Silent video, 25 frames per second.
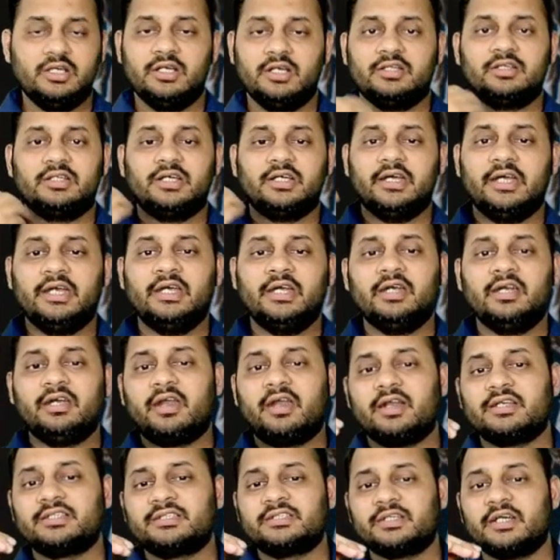the
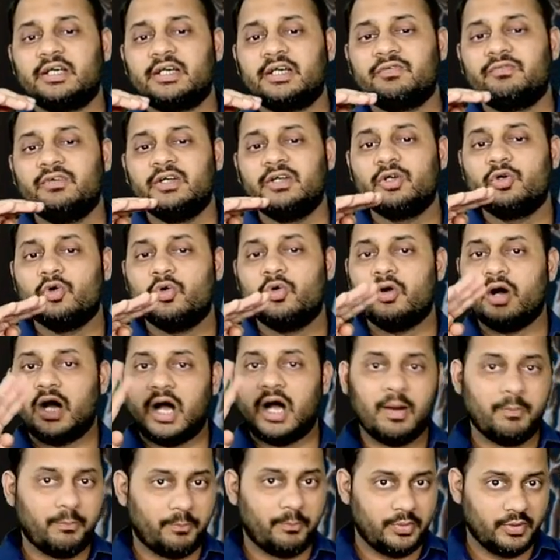interest rate will go
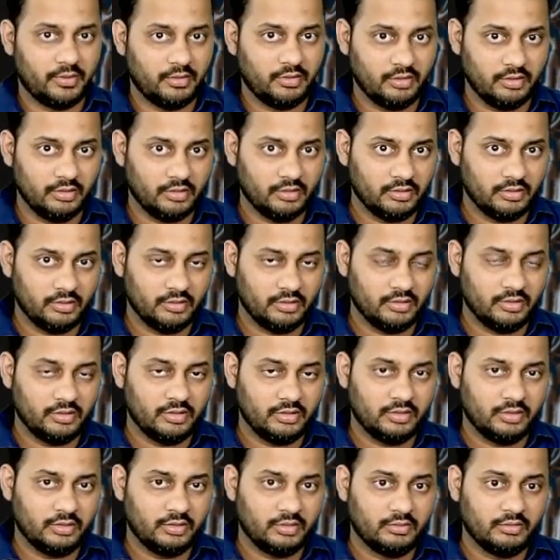up
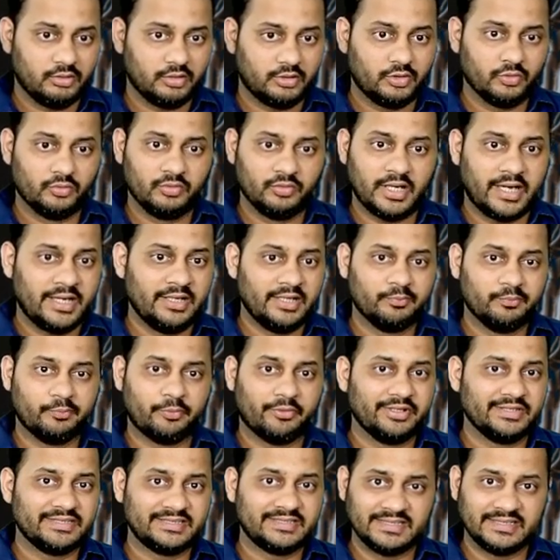to
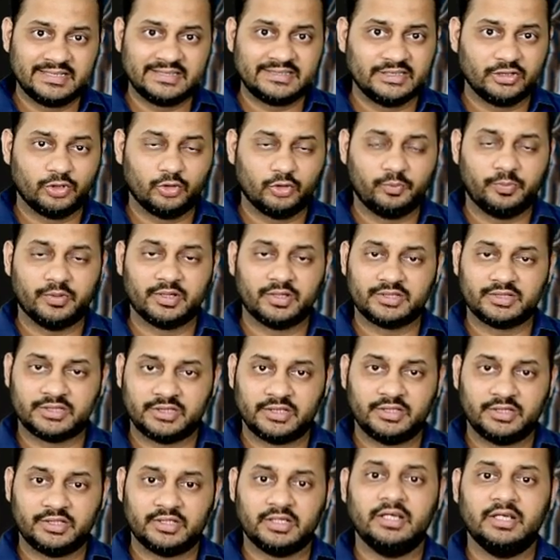
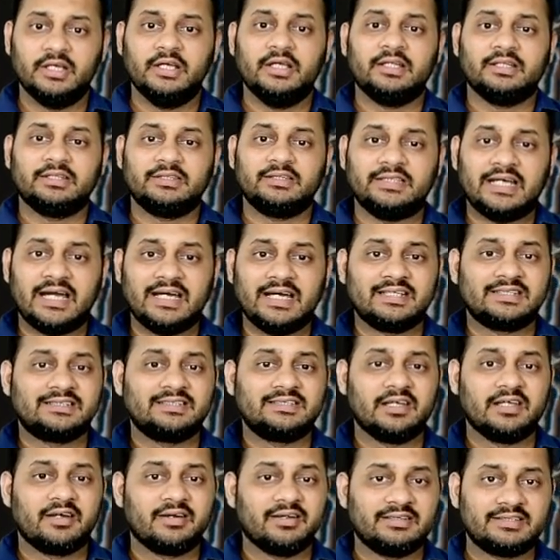9.60%. That's
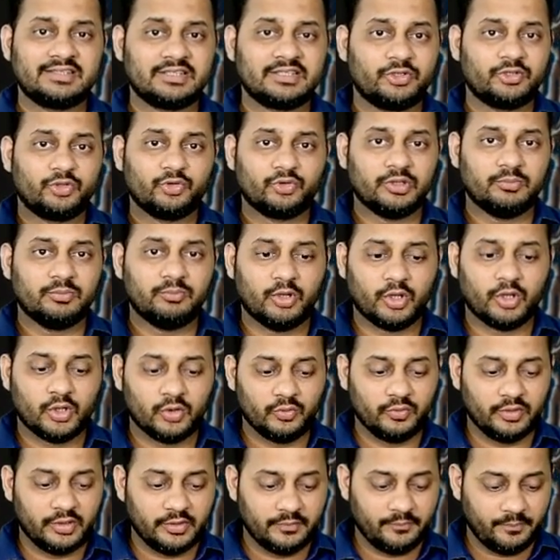the risk to the
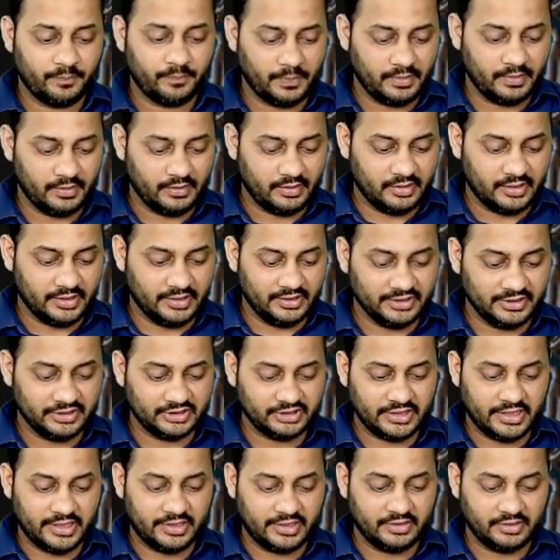borrower.
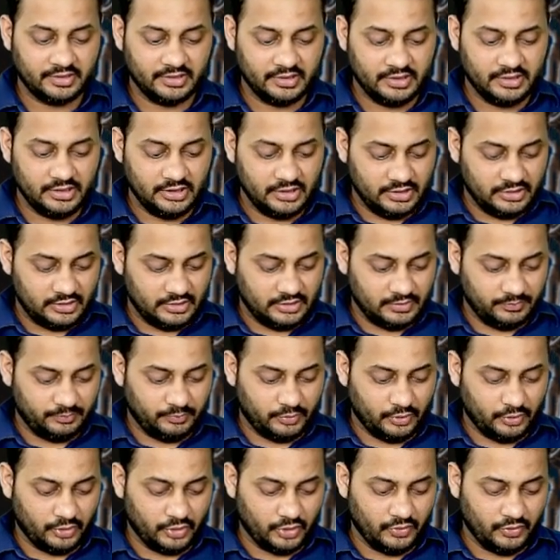Understand, the
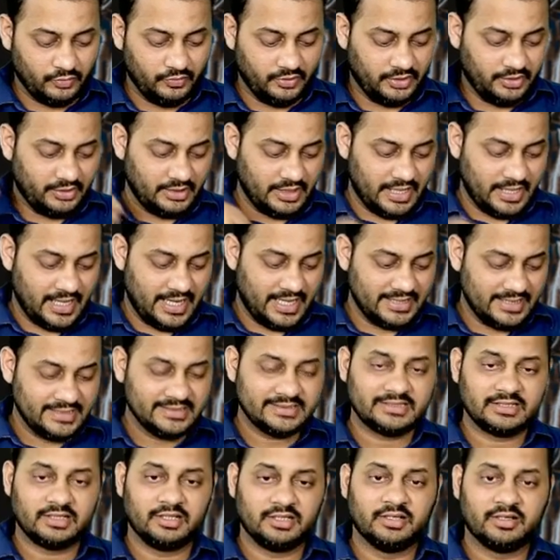borrower
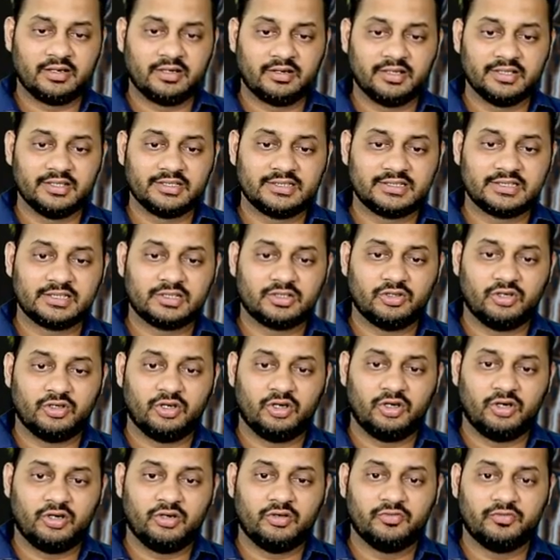has a risk
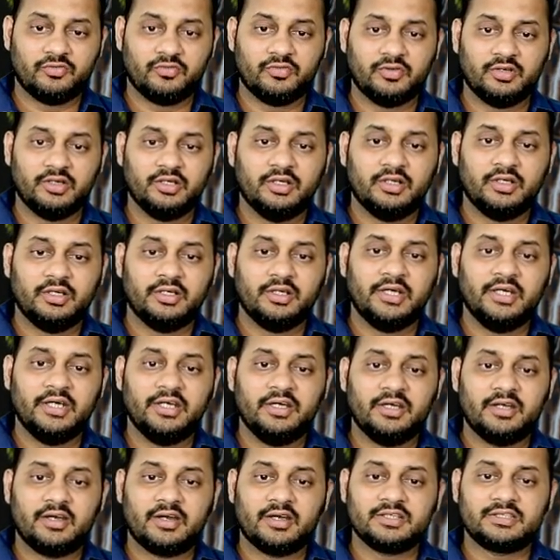of
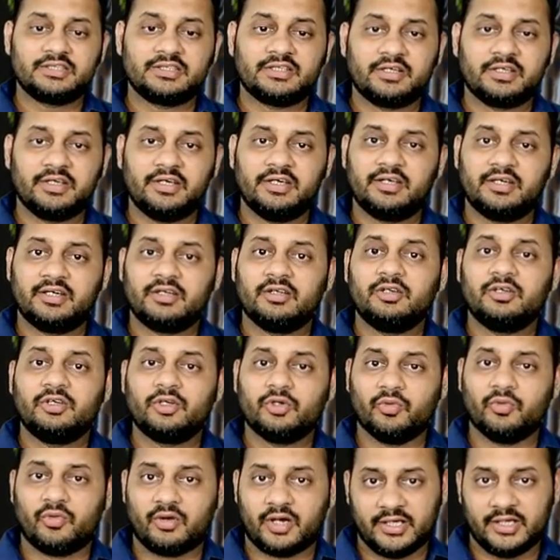interest rate
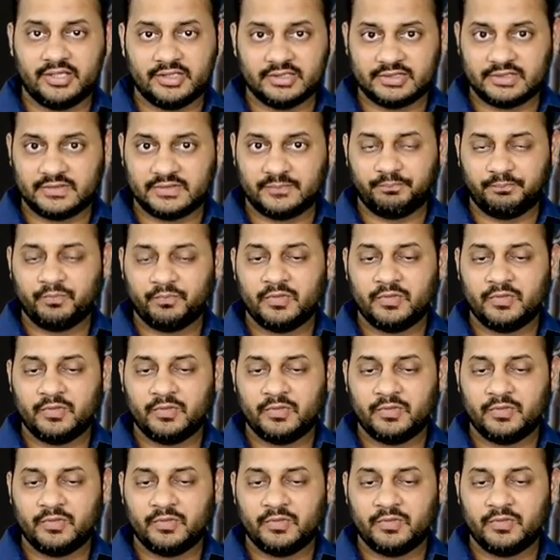to rise.